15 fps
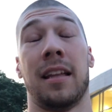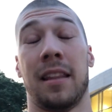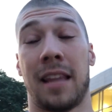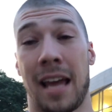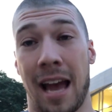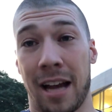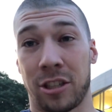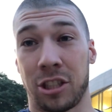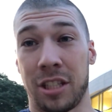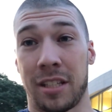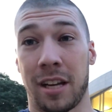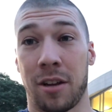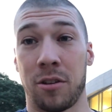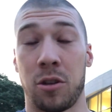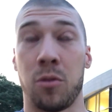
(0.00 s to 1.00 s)
they actually
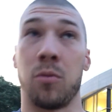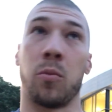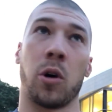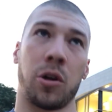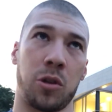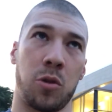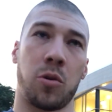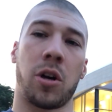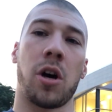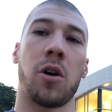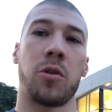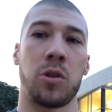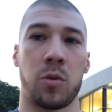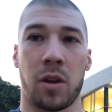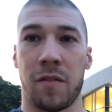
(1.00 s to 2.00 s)
tell you, well, you go
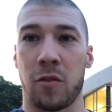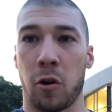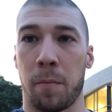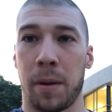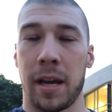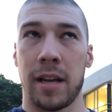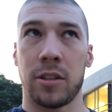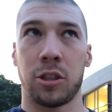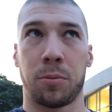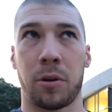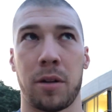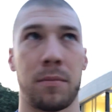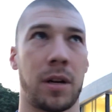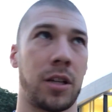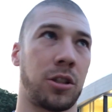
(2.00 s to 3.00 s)
and you give your pitch
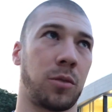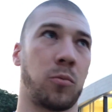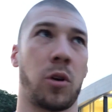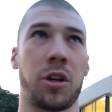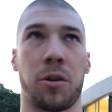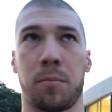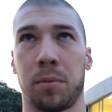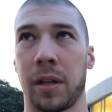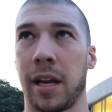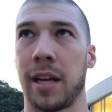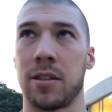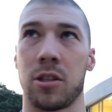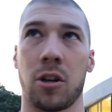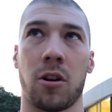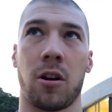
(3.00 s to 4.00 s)
pretty much and what your
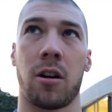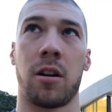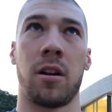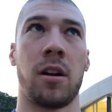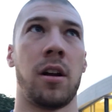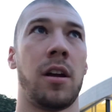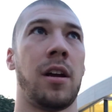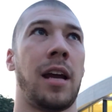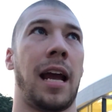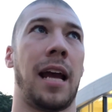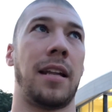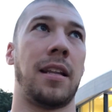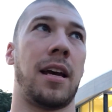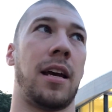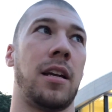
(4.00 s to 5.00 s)
plans are.
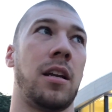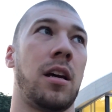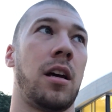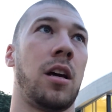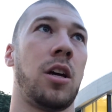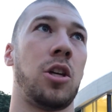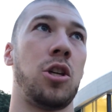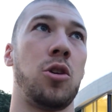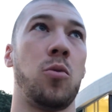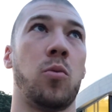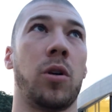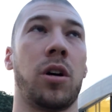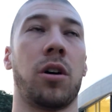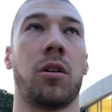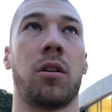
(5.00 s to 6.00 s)
And then you
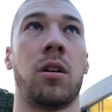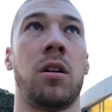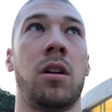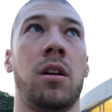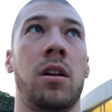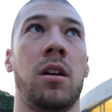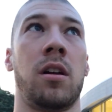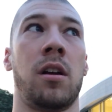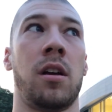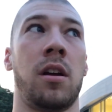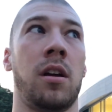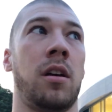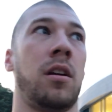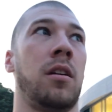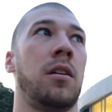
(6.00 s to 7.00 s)
will
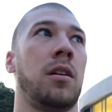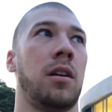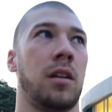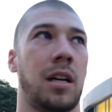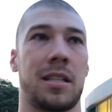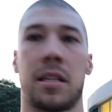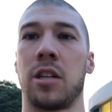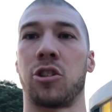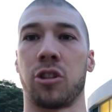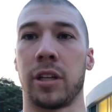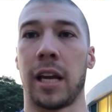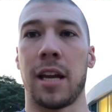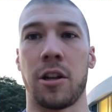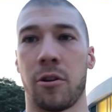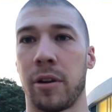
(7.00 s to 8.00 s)
essentially
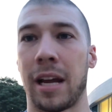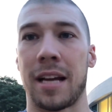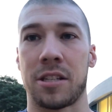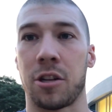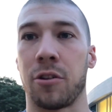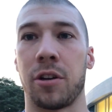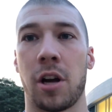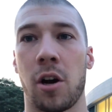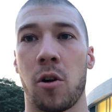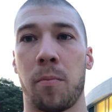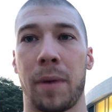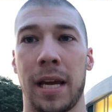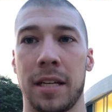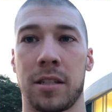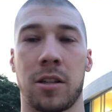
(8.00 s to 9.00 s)
get your yes or no
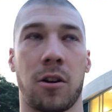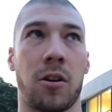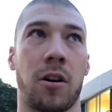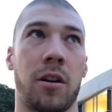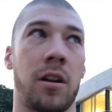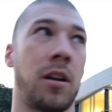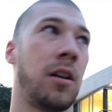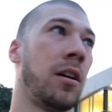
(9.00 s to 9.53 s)
based on